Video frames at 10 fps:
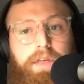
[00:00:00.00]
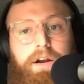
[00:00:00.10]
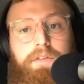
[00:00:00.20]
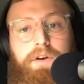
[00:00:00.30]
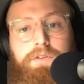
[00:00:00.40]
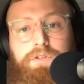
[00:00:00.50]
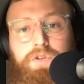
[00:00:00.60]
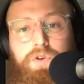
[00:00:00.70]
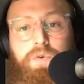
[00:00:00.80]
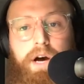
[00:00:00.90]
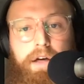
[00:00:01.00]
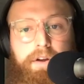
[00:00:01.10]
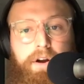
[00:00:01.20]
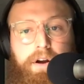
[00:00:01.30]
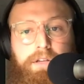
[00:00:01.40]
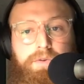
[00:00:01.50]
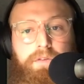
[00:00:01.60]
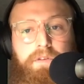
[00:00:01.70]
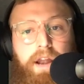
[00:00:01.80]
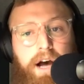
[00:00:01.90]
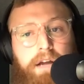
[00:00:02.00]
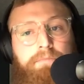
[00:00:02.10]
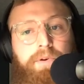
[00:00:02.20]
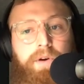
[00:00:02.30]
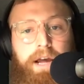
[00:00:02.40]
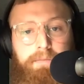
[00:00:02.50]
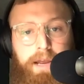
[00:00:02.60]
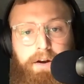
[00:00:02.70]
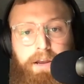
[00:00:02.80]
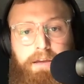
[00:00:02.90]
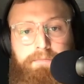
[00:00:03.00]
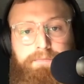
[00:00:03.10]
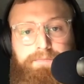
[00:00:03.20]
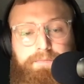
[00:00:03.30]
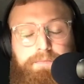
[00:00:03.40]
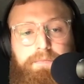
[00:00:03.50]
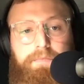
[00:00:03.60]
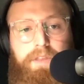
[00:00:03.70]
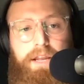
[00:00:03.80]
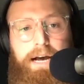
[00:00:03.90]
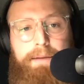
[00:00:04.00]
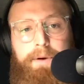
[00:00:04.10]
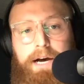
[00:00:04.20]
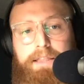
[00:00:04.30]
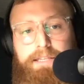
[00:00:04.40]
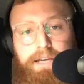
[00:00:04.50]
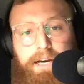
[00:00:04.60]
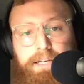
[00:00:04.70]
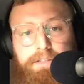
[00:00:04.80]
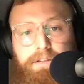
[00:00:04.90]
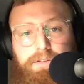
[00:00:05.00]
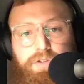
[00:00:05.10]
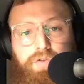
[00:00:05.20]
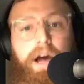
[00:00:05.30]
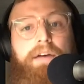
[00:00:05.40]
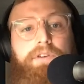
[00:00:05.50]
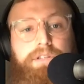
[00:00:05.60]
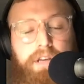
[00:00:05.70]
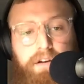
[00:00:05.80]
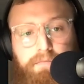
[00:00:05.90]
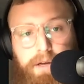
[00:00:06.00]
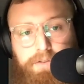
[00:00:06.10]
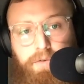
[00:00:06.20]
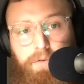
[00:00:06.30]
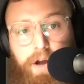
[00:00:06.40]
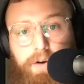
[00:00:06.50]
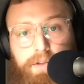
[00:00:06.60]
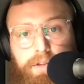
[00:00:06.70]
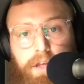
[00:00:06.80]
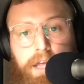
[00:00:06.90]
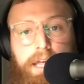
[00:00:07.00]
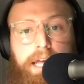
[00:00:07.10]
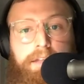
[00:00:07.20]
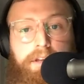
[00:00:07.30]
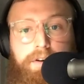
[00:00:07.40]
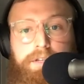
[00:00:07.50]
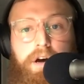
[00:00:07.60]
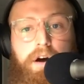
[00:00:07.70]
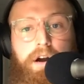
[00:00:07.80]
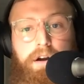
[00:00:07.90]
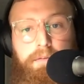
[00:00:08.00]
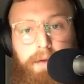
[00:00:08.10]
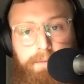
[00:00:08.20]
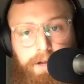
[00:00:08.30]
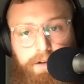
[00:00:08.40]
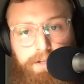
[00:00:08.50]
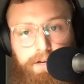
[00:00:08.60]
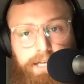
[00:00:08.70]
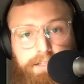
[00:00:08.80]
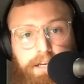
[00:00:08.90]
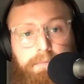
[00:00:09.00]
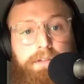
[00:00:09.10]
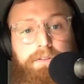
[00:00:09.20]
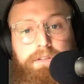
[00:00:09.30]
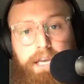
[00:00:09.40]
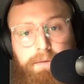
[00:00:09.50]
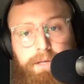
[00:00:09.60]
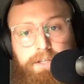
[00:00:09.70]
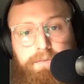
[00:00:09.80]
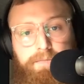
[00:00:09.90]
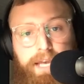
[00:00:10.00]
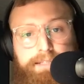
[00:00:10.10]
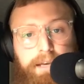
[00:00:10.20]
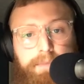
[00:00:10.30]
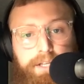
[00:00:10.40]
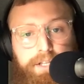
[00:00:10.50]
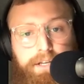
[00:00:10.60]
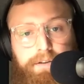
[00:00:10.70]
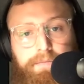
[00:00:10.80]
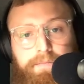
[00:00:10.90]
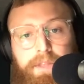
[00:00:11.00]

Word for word: there are those two other sort of non-primary hypothesized drivers of muscle growth, and those are metabolic stress and muscle damage, as I mentioned.